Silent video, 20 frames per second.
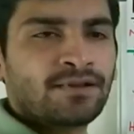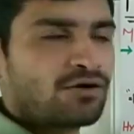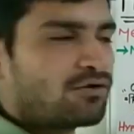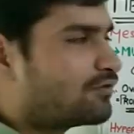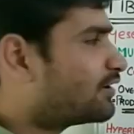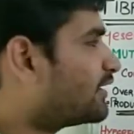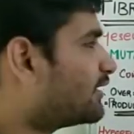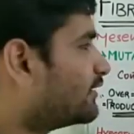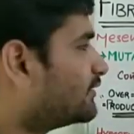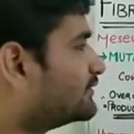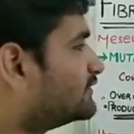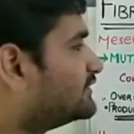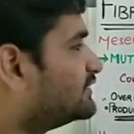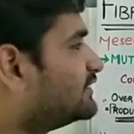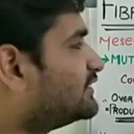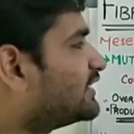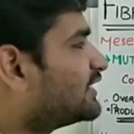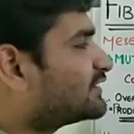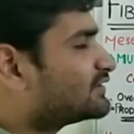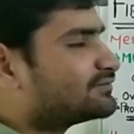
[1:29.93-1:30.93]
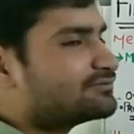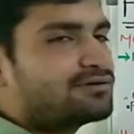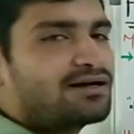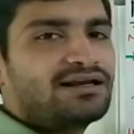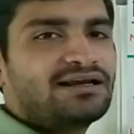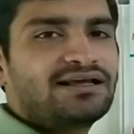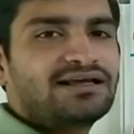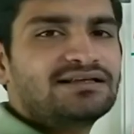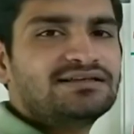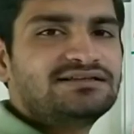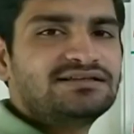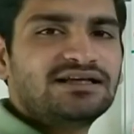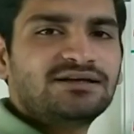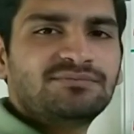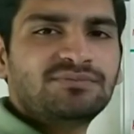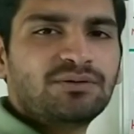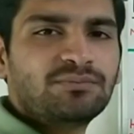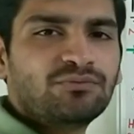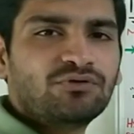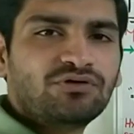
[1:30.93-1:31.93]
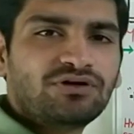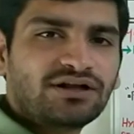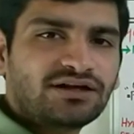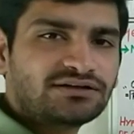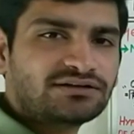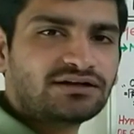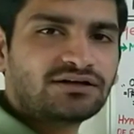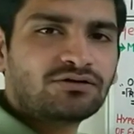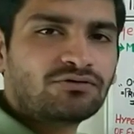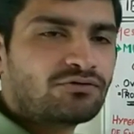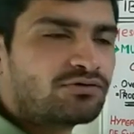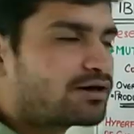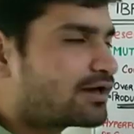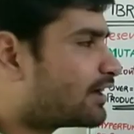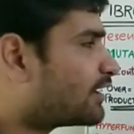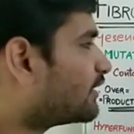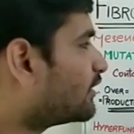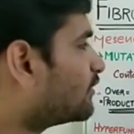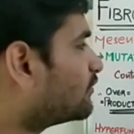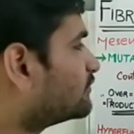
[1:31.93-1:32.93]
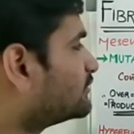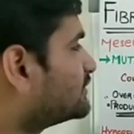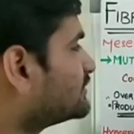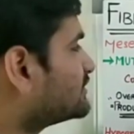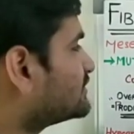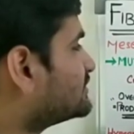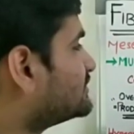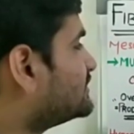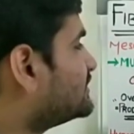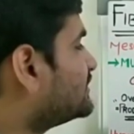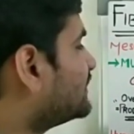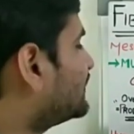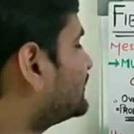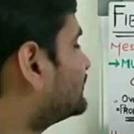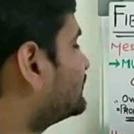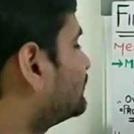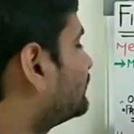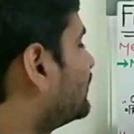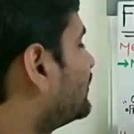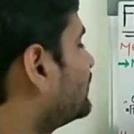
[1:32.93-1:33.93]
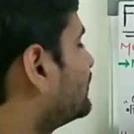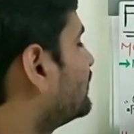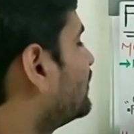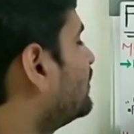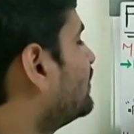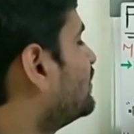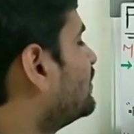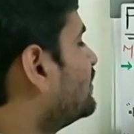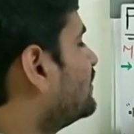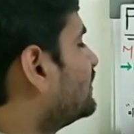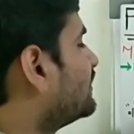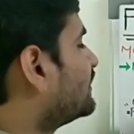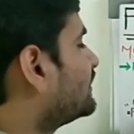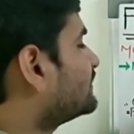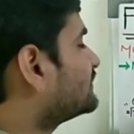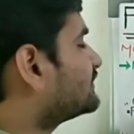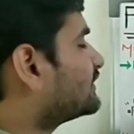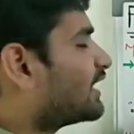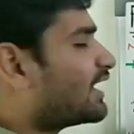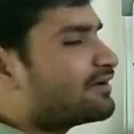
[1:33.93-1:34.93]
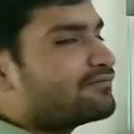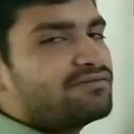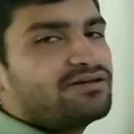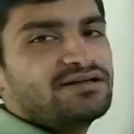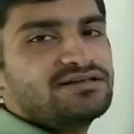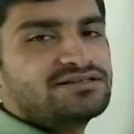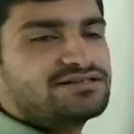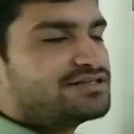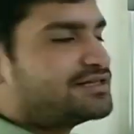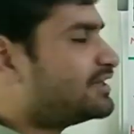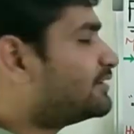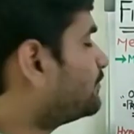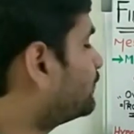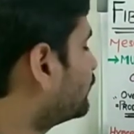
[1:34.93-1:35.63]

Okay, gene S1 ke gene mein mutation ho gaya. Now this gene S1 is having G